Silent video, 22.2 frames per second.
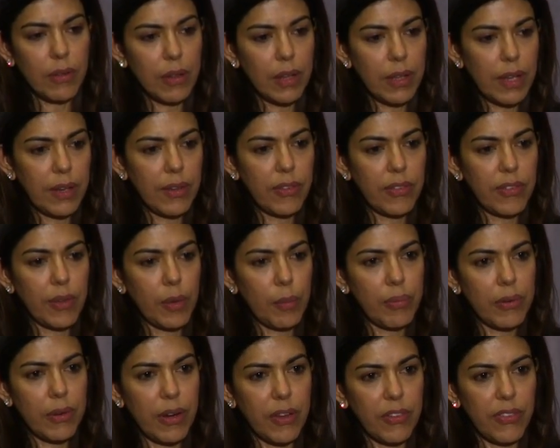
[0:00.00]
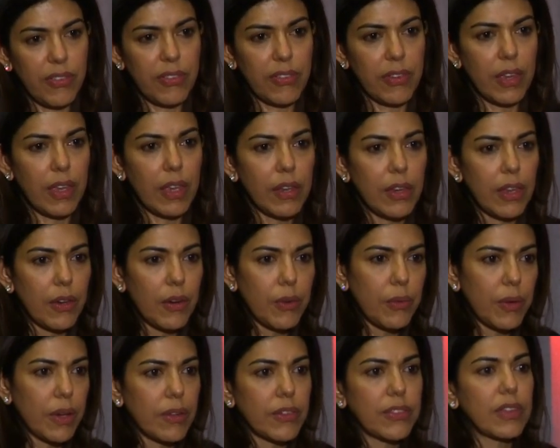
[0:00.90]
latency processing,
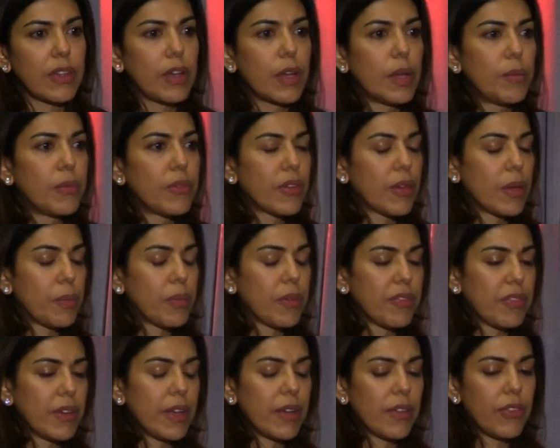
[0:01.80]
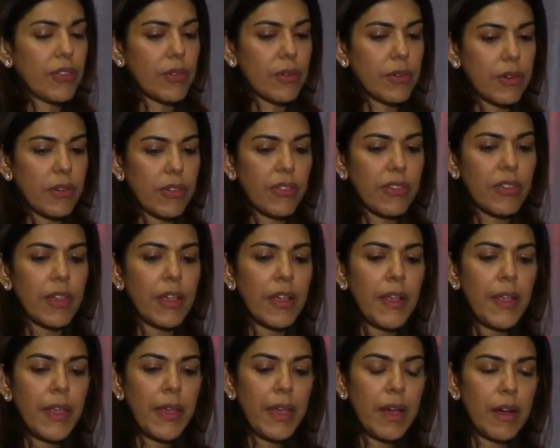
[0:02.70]
near real time type of answers
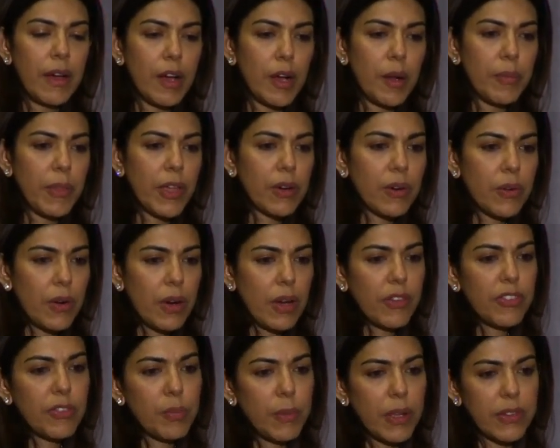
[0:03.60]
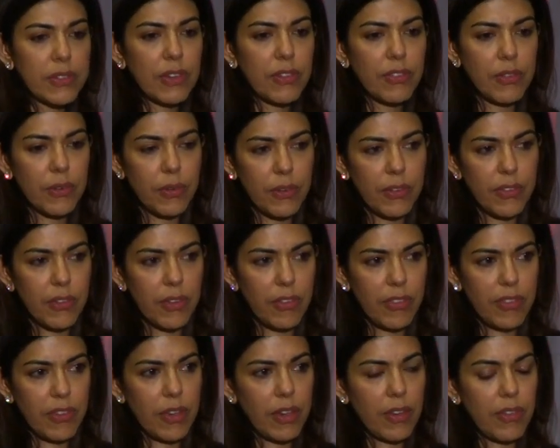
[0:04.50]
across multi-source
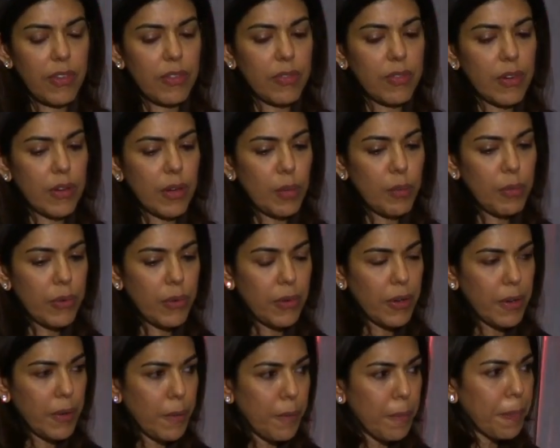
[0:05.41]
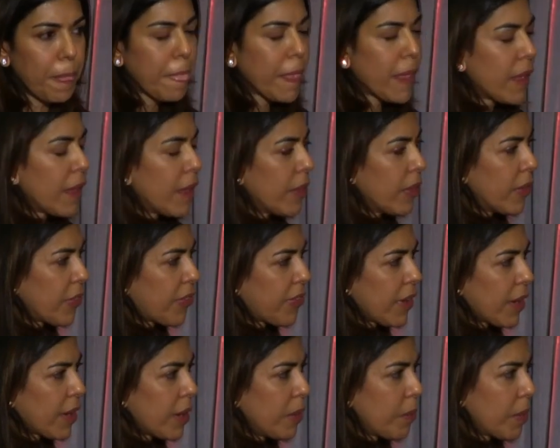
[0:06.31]
insights is very important. The
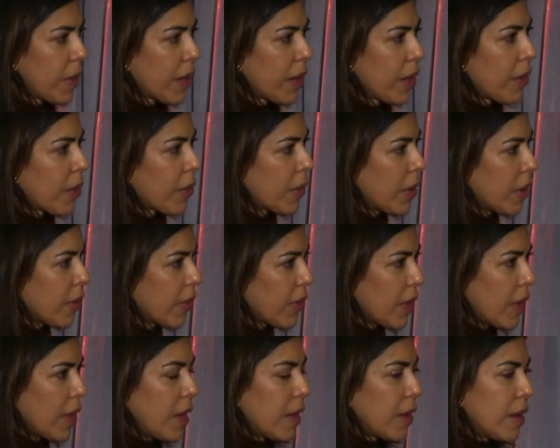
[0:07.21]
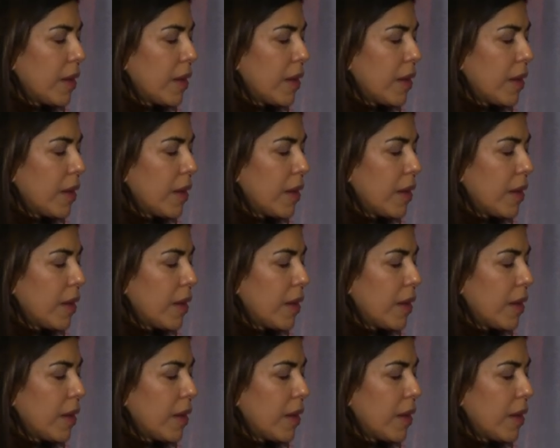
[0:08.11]
second big area that